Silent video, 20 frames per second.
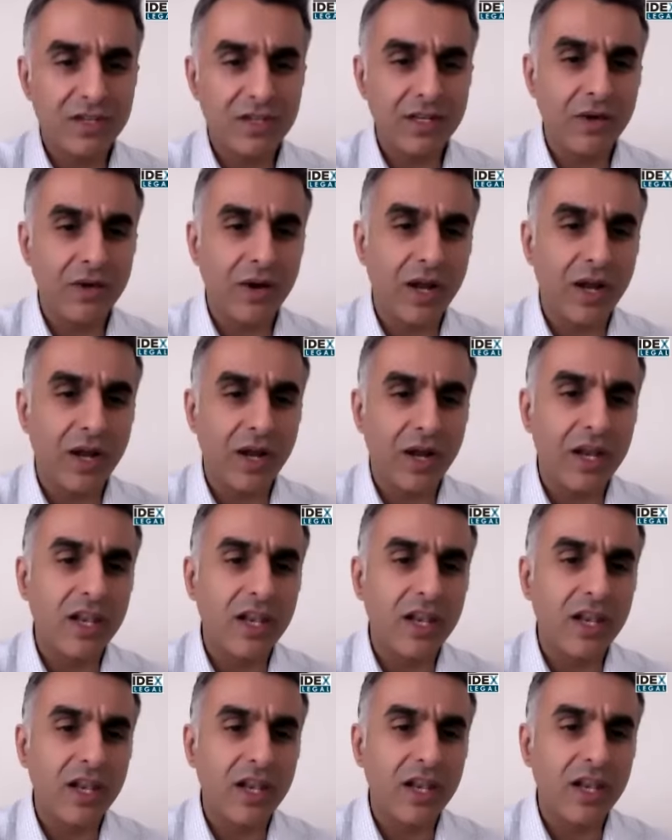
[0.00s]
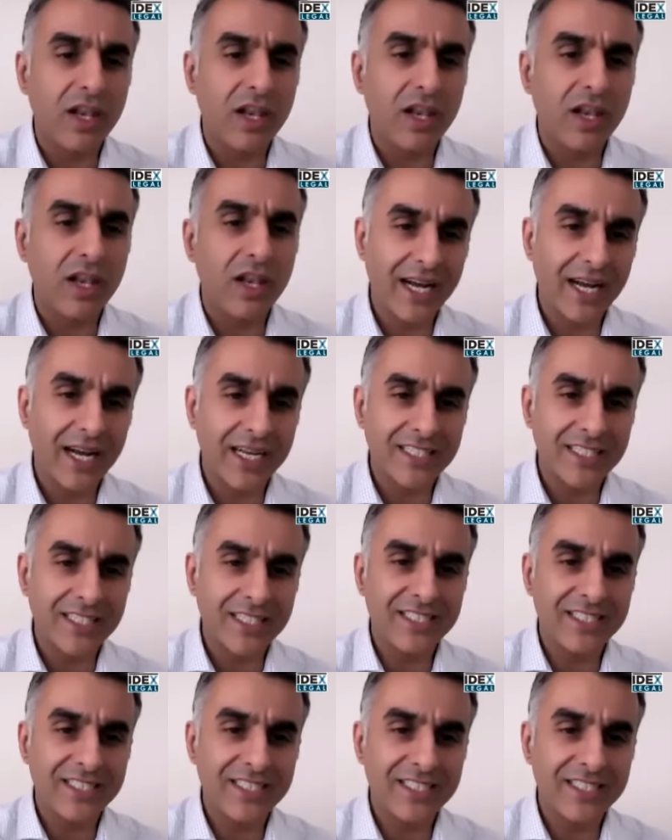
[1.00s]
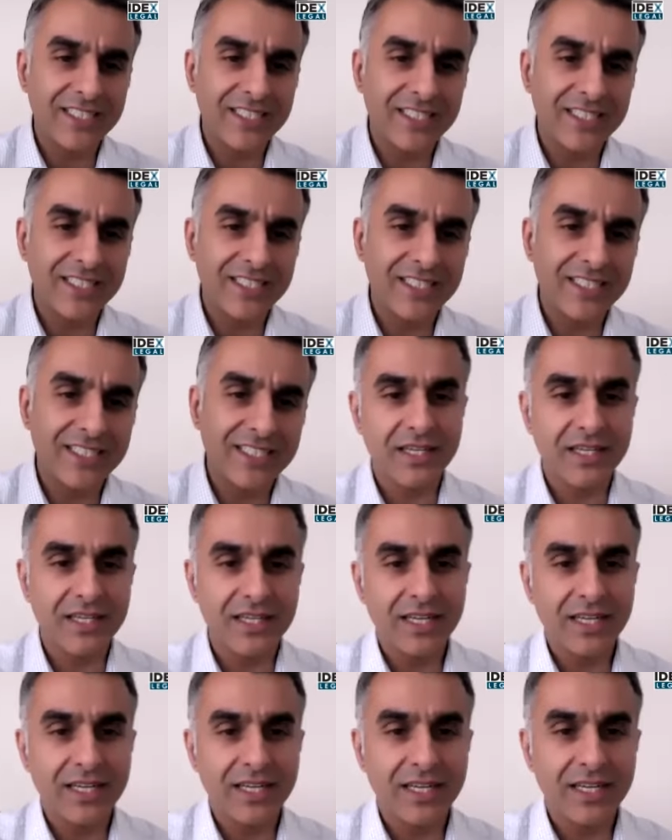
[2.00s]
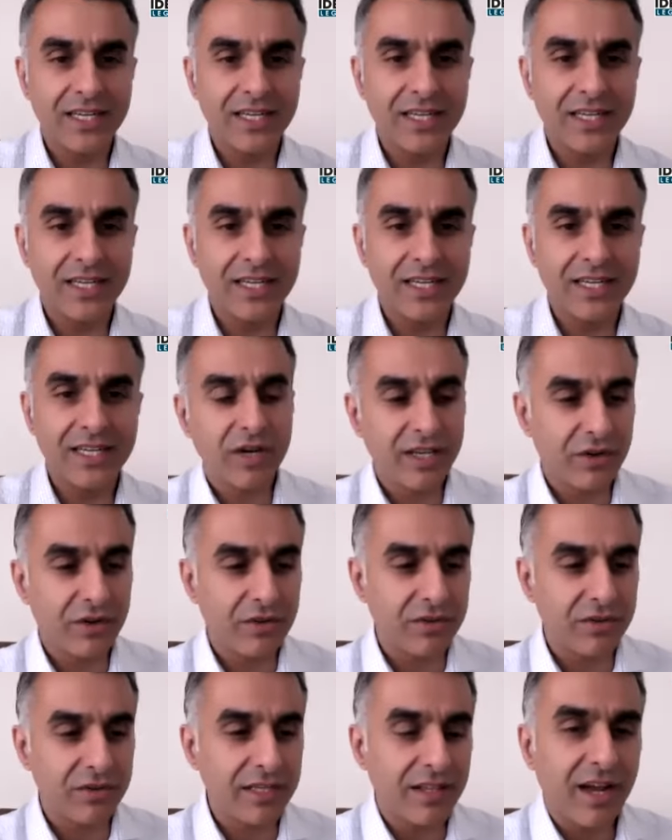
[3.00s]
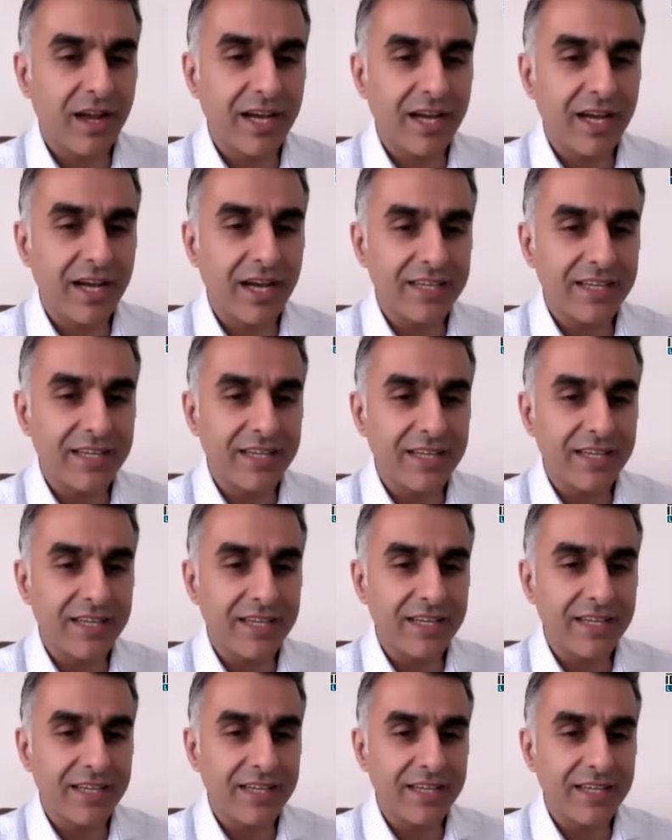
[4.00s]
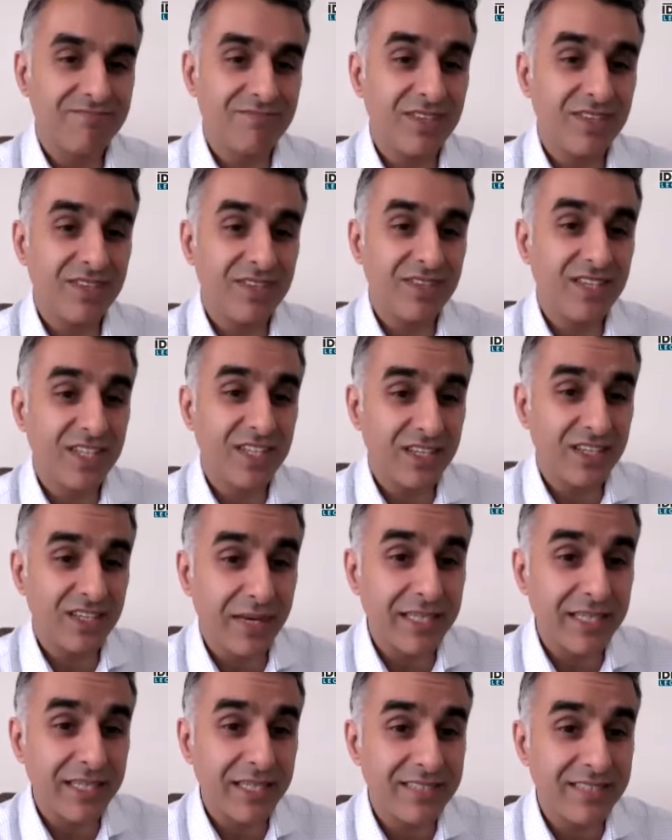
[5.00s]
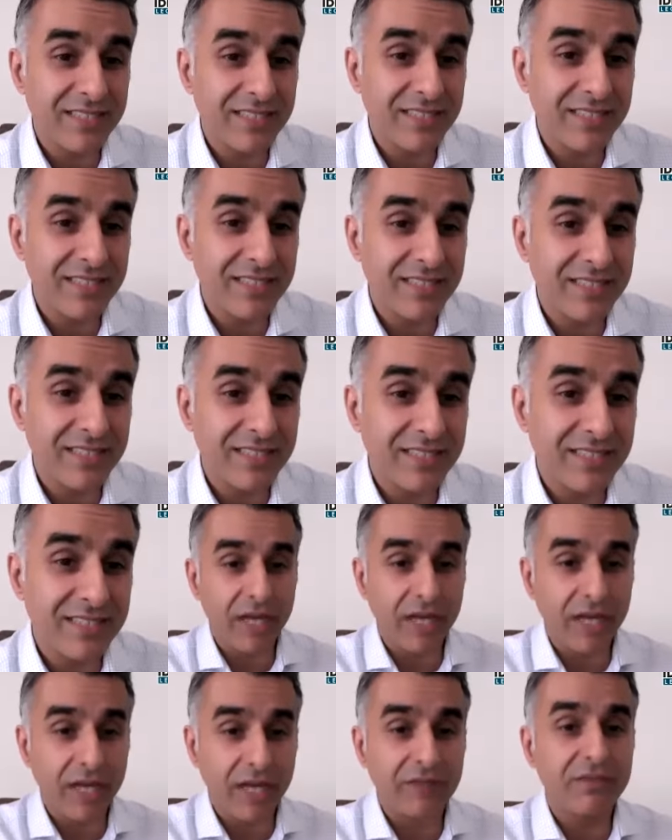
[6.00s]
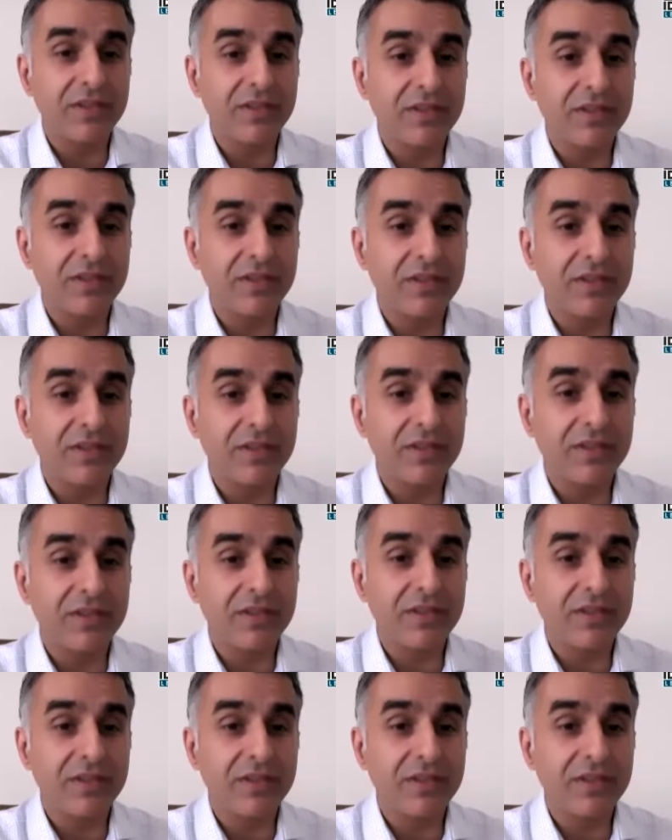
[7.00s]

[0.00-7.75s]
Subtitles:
a large corporate and you need this stuff, and you don't really, these are the nice have you can basically cast away for the time being.